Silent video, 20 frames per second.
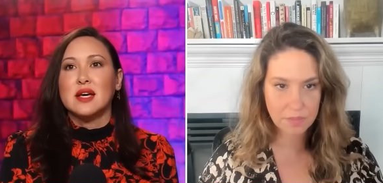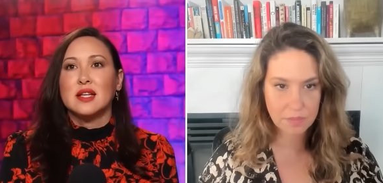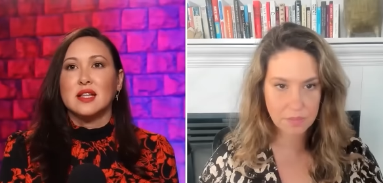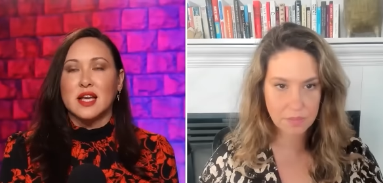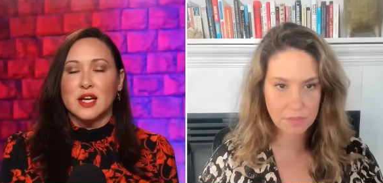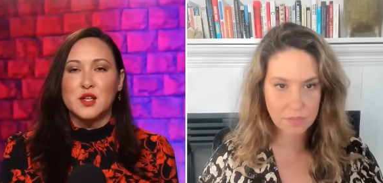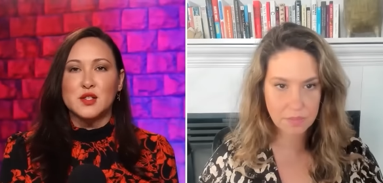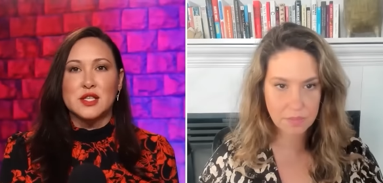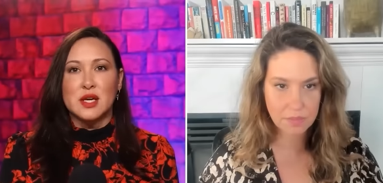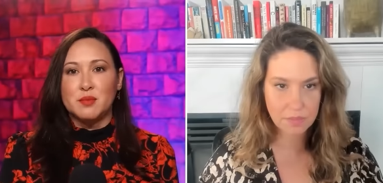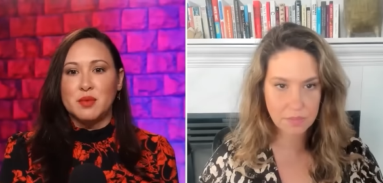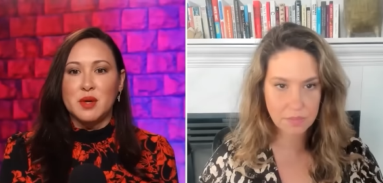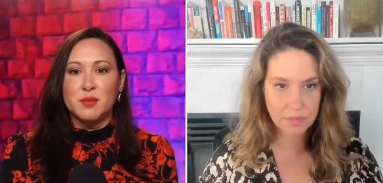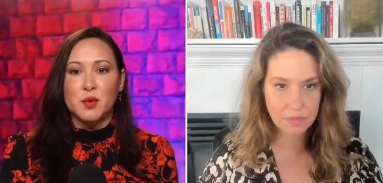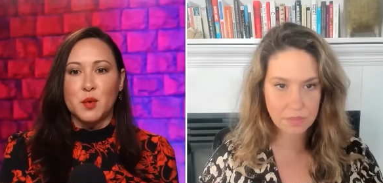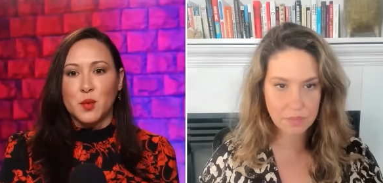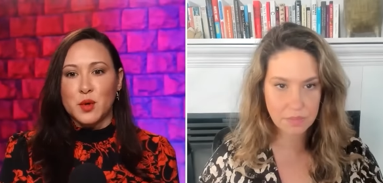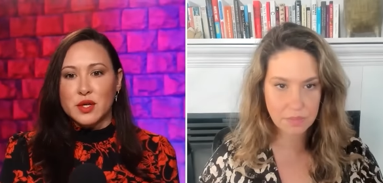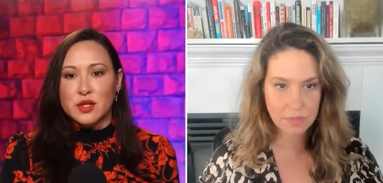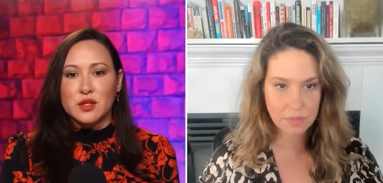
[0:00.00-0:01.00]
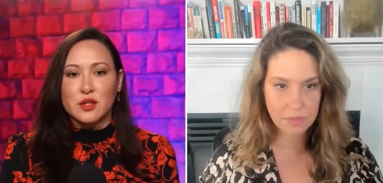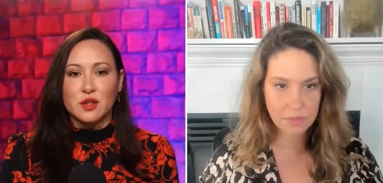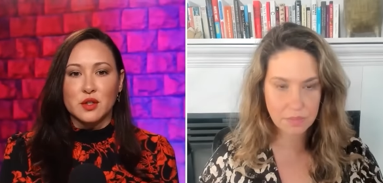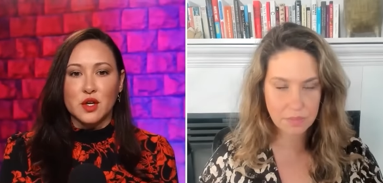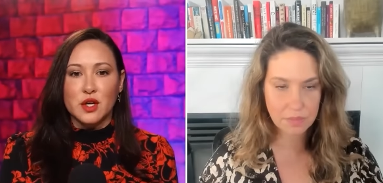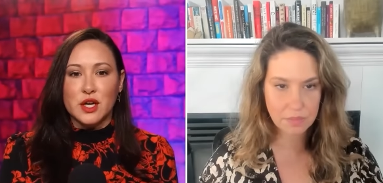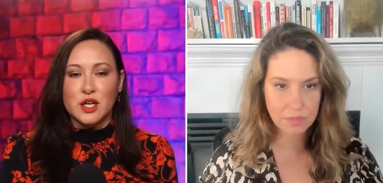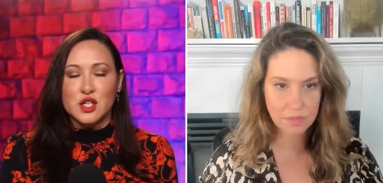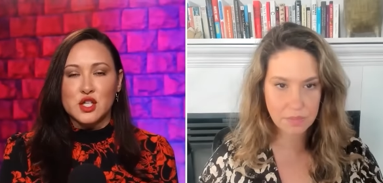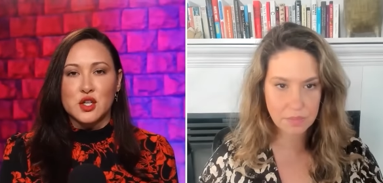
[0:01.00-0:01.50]
Speaker 1: like you said people would
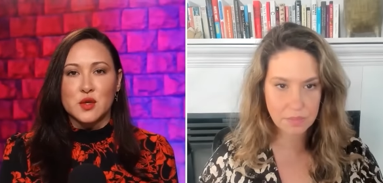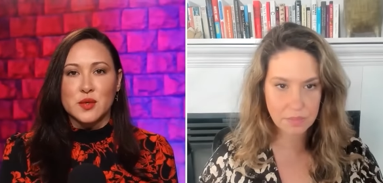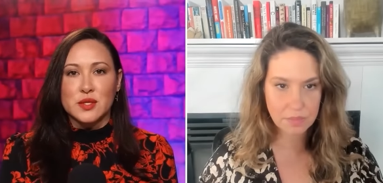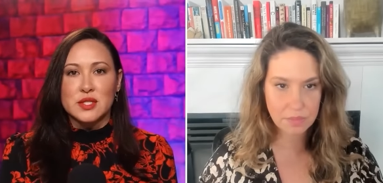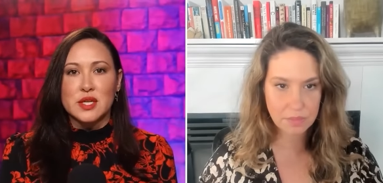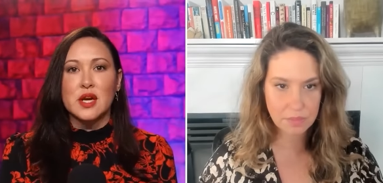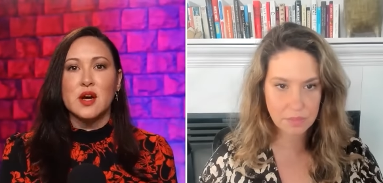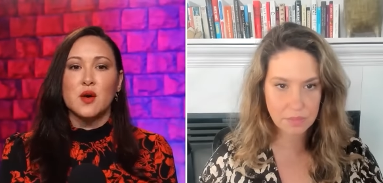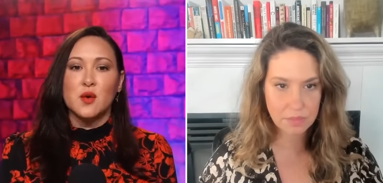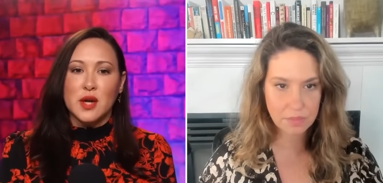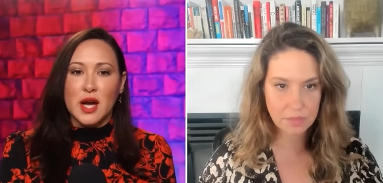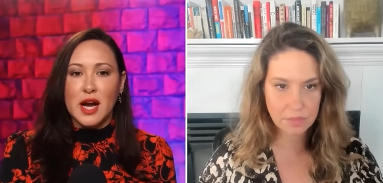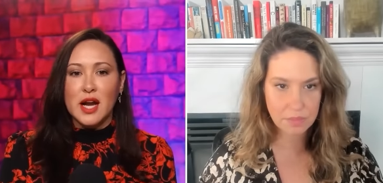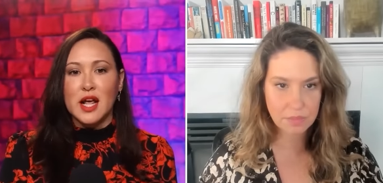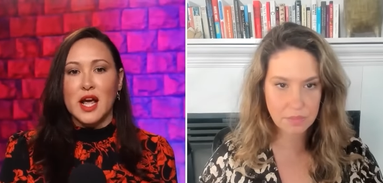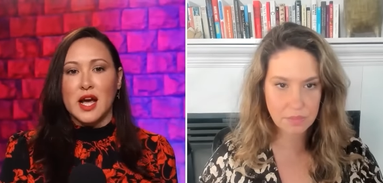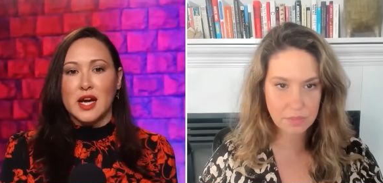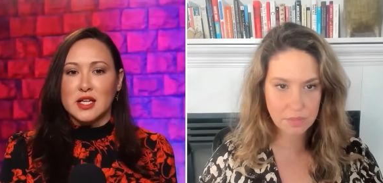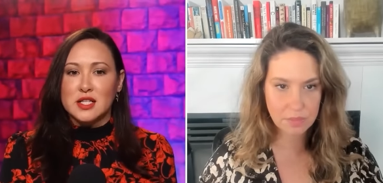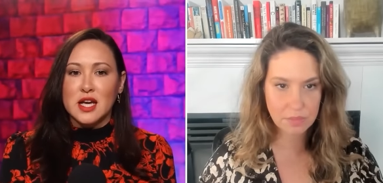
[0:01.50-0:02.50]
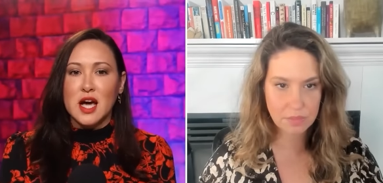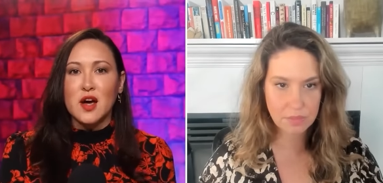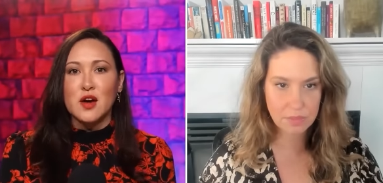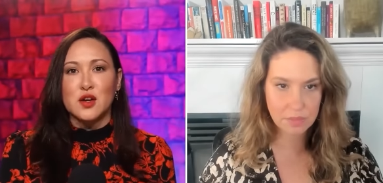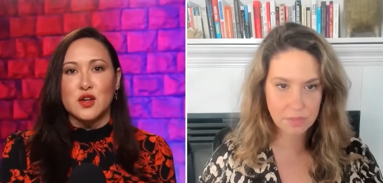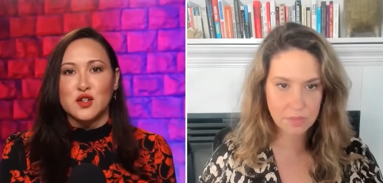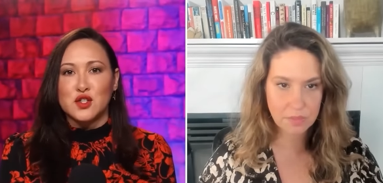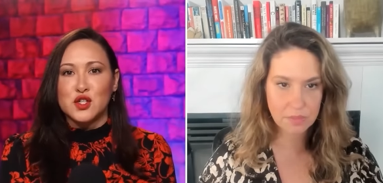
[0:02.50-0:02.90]
look at you and say oh katie i could tell you're